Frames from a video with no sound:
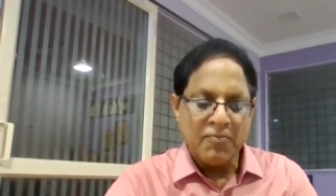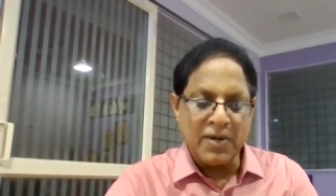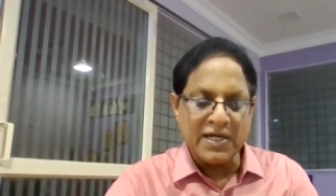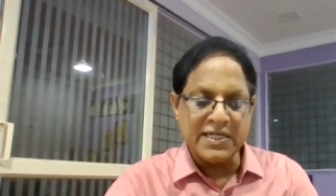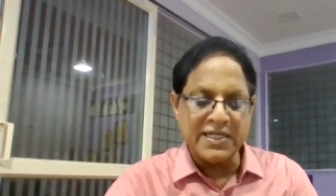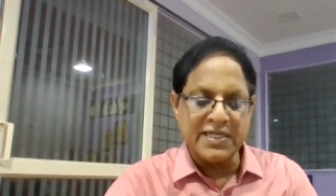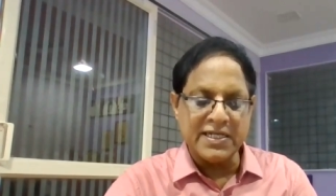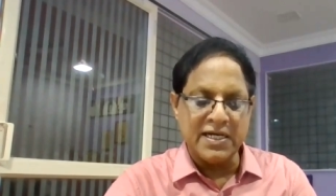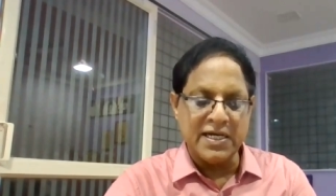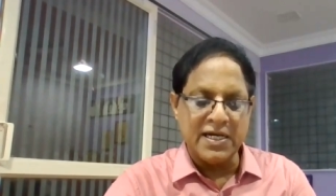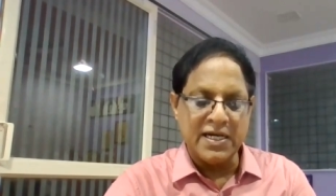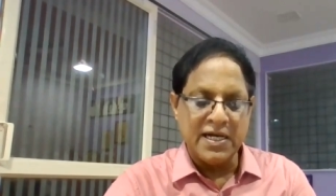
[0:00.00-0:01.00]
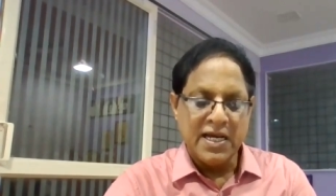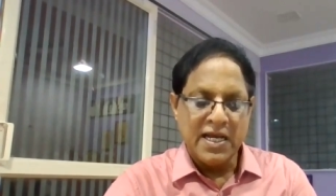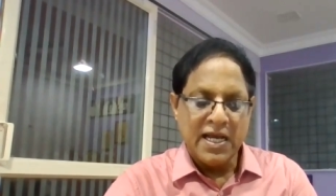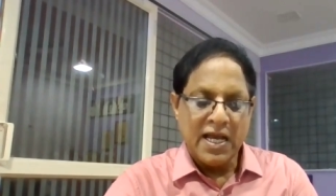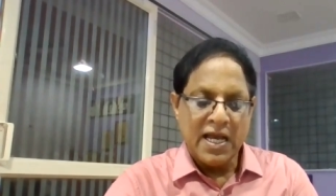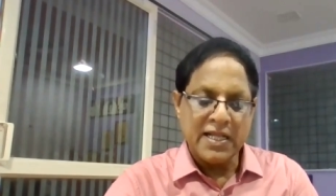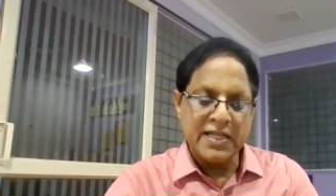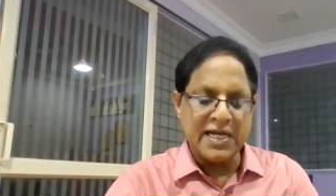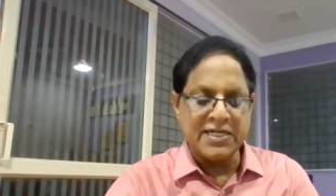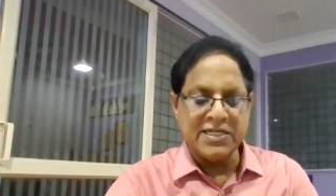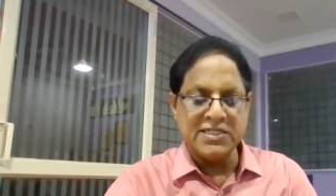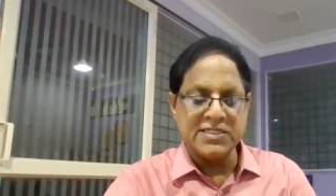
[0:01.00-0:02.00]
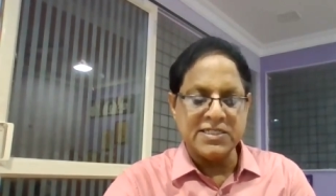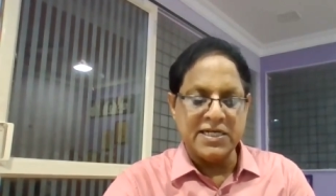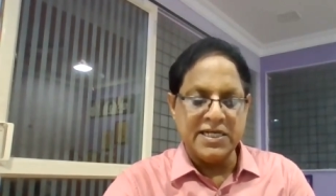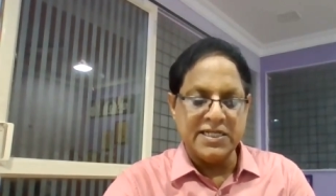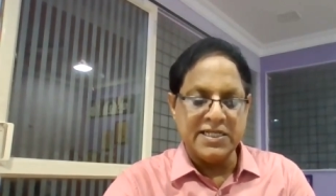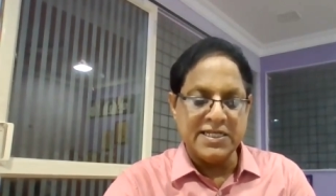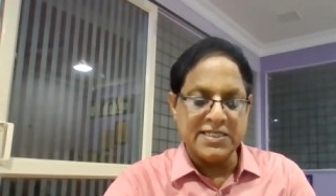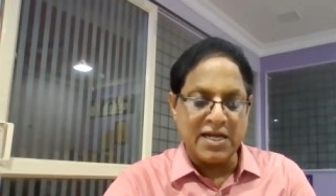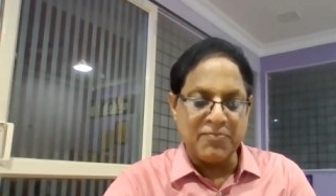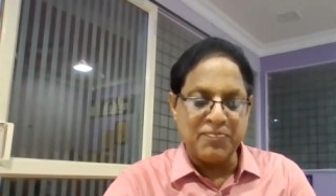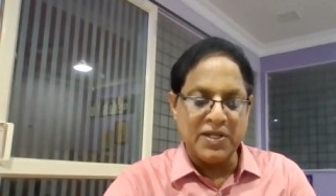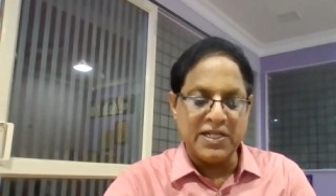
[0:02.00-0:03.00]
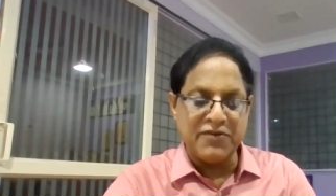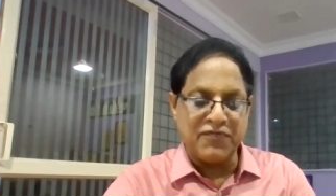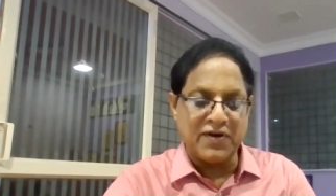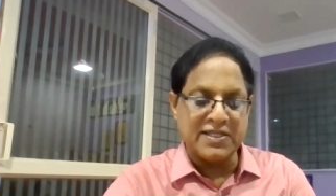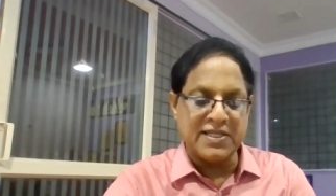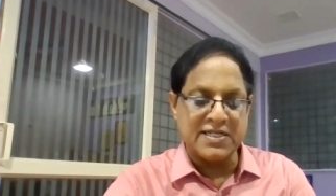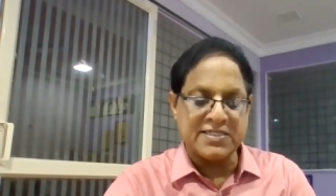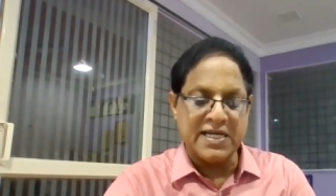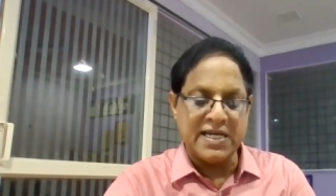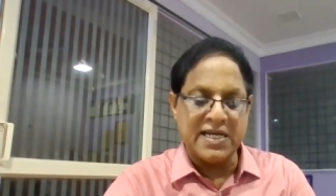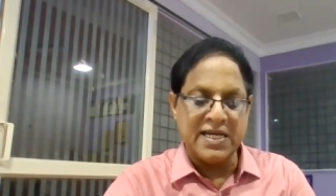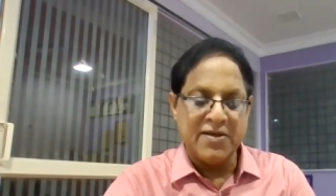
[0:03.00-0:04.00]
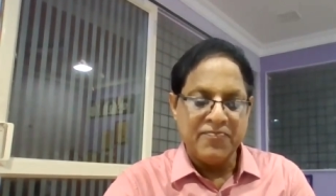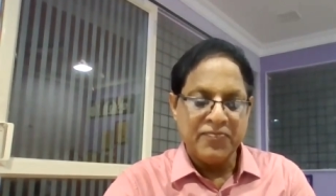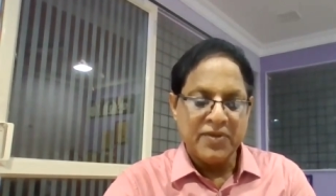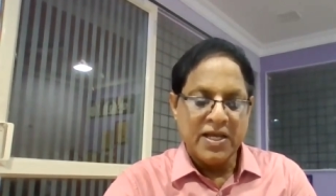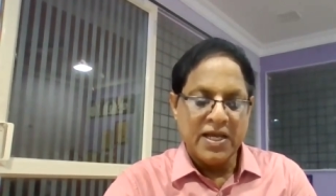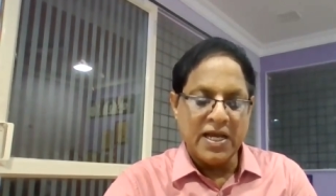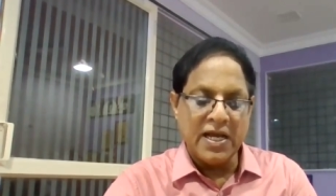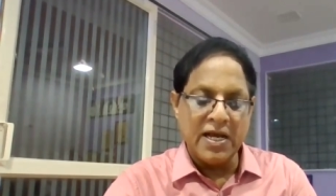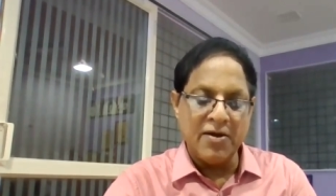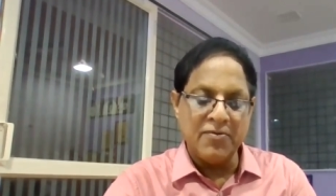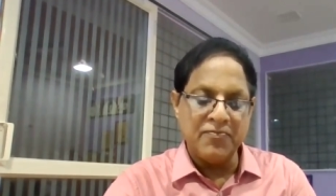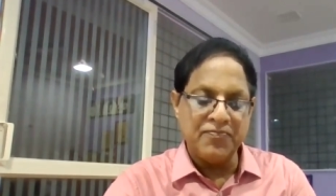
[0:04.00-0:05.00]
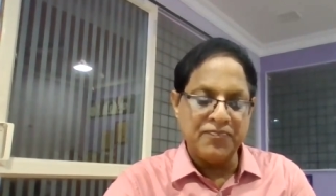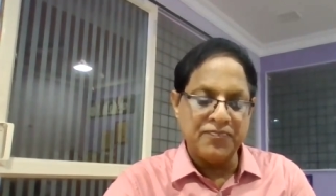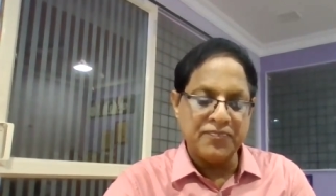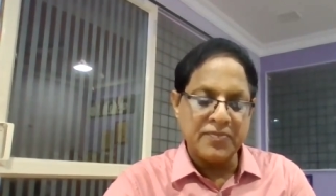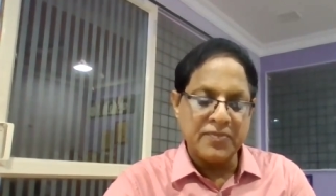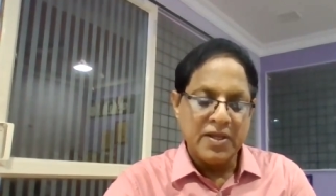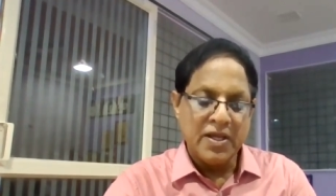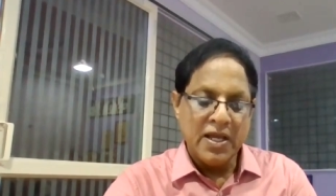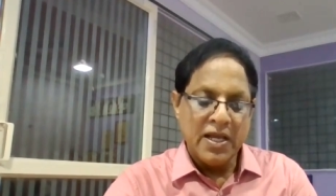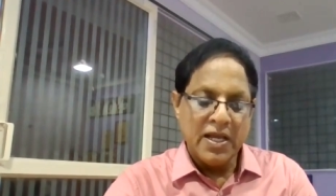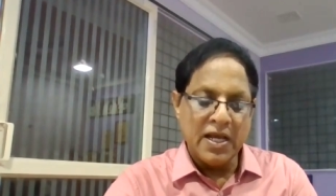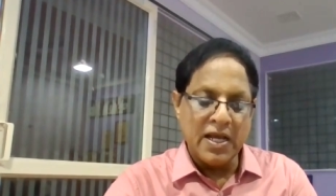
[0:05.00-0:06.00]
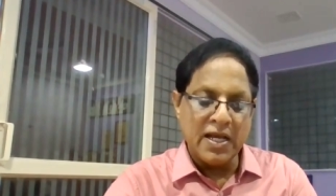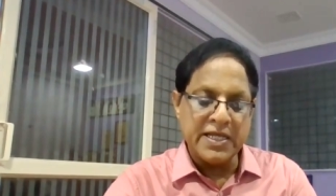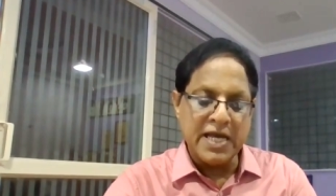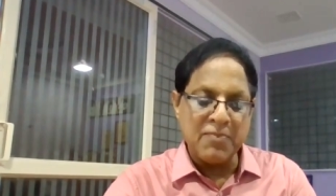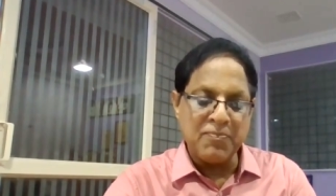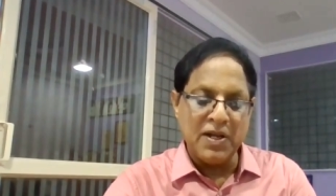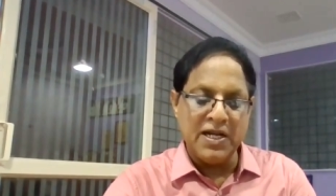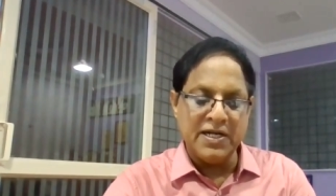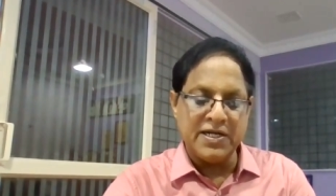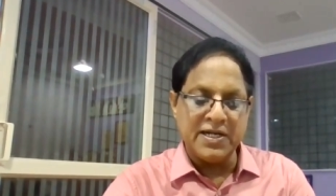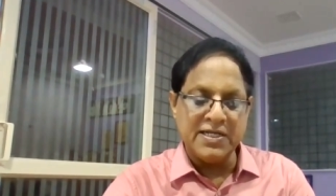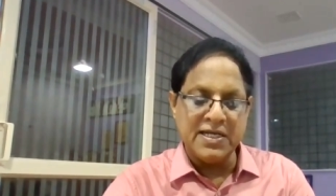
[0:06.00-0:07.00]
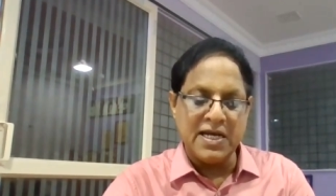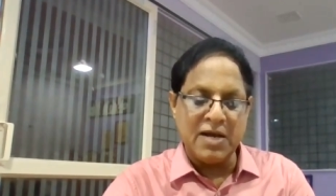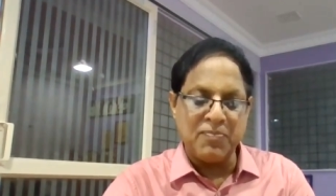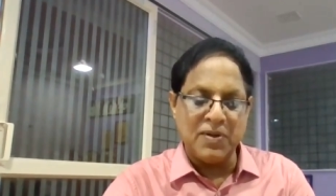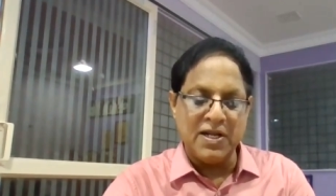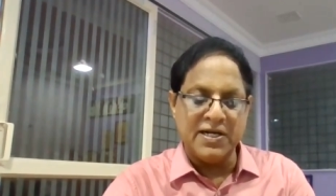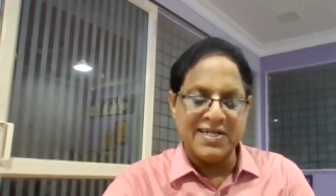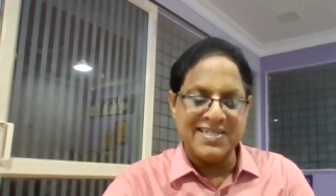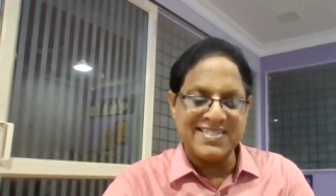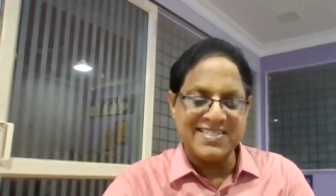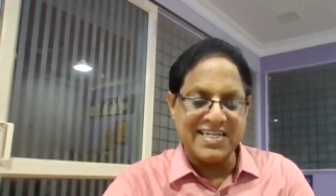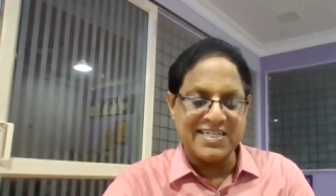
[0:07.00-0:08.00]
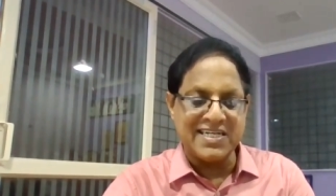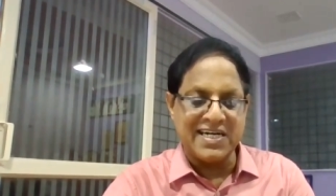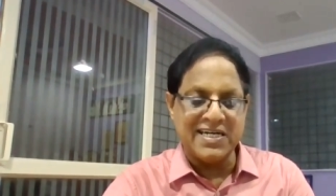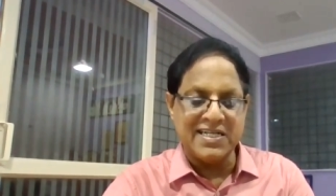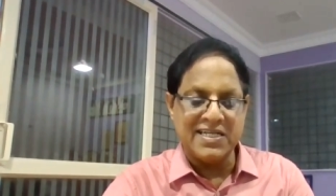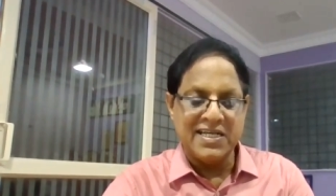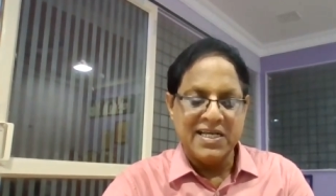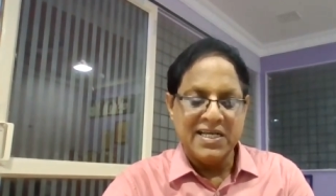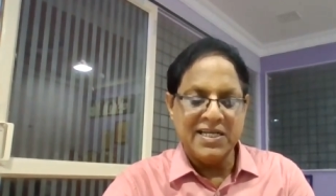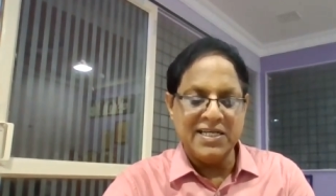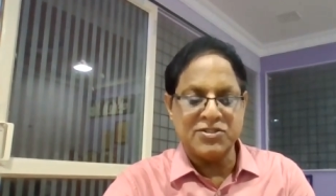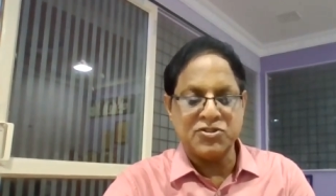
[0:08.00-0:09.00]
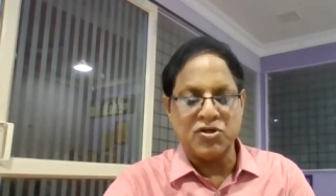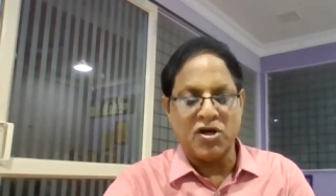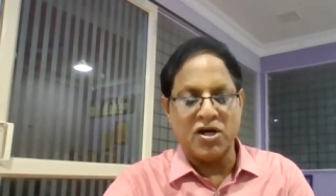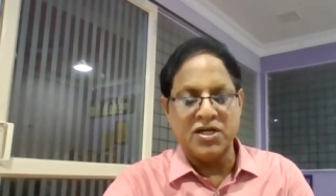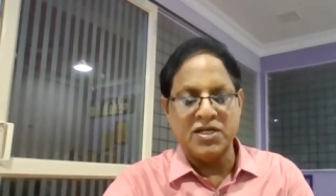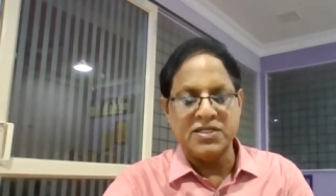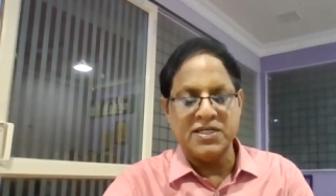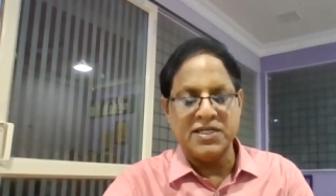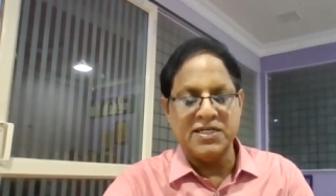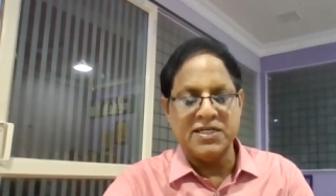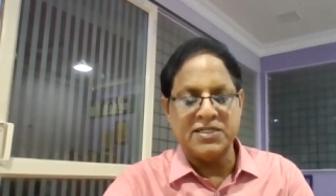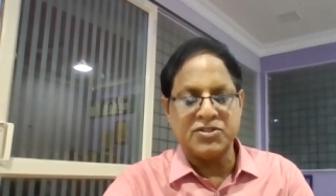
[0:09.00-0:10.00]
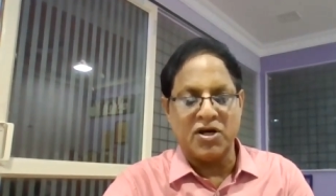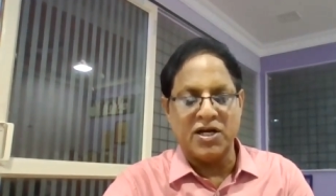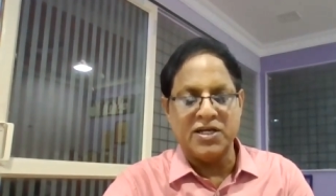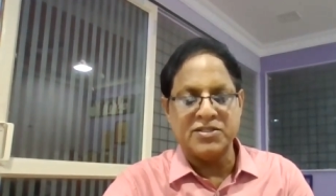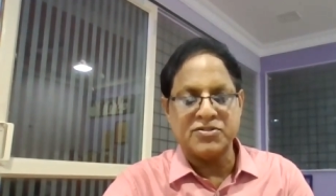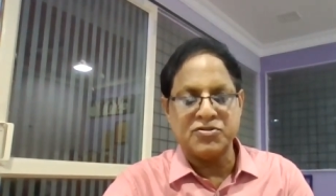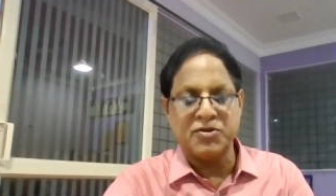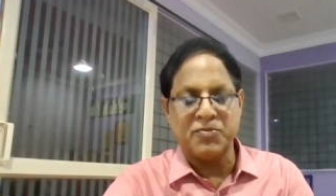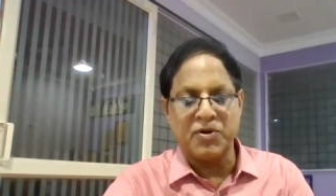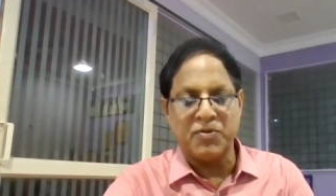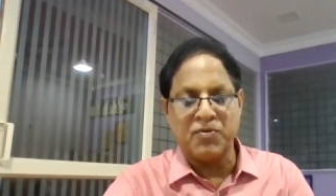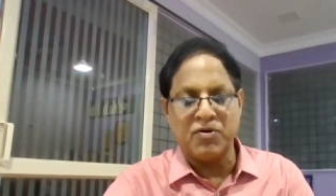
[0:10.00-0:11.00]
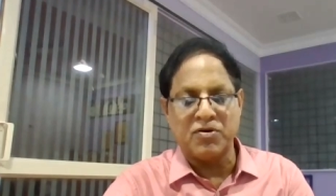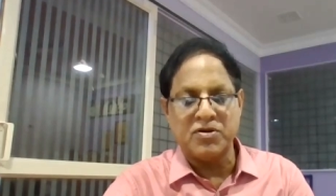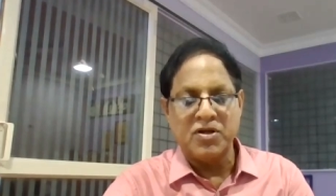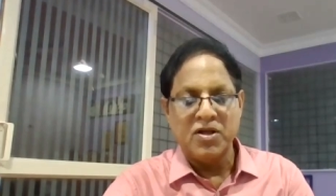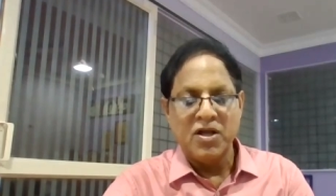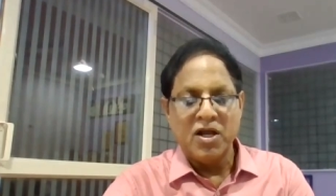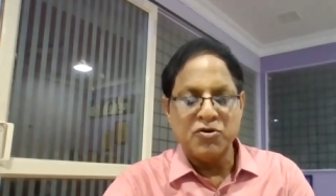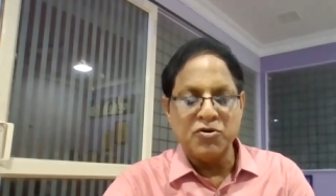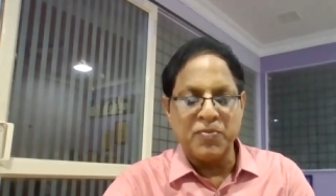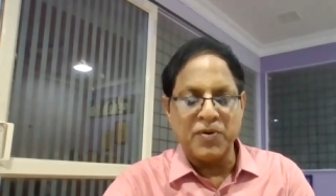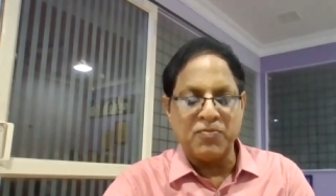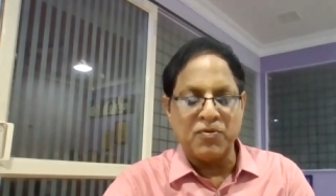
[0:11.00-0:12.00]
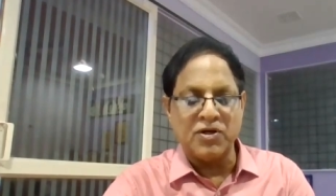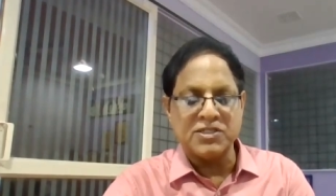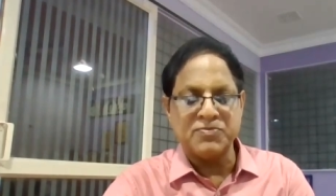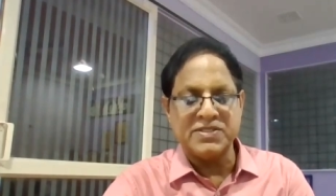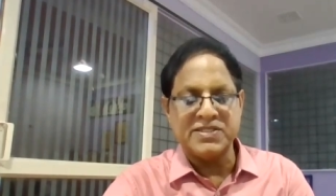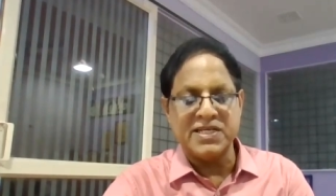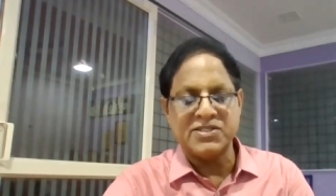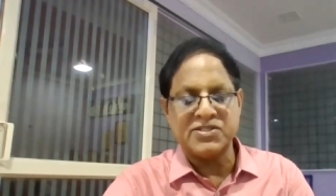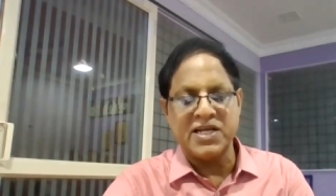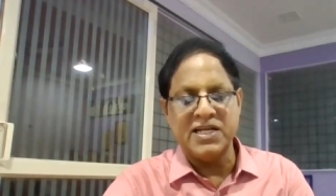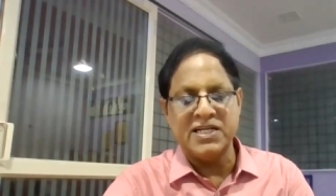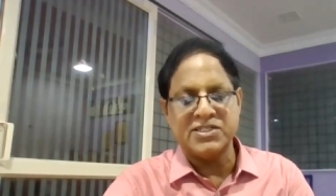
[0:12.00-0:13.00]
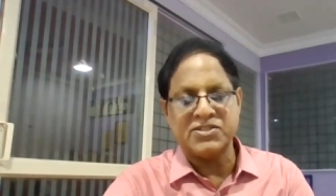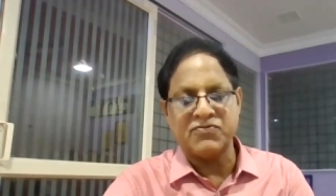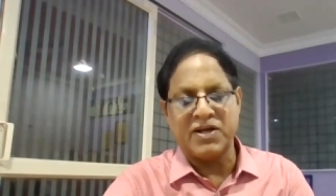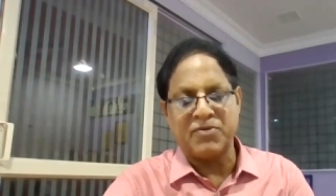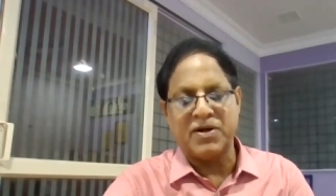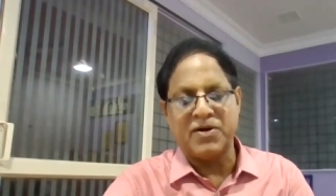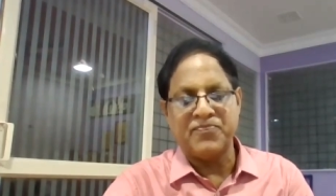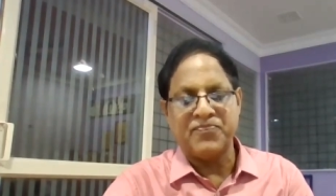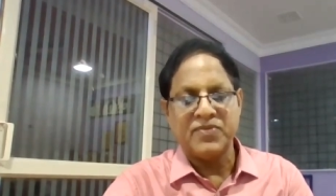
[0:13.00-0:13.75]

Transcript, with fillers: But uh, that is uh, in this appeal they further say um, uh, the appellant, appellant restricted his choi eh, choice to the propose to propose Mrs. Shailesh Verma.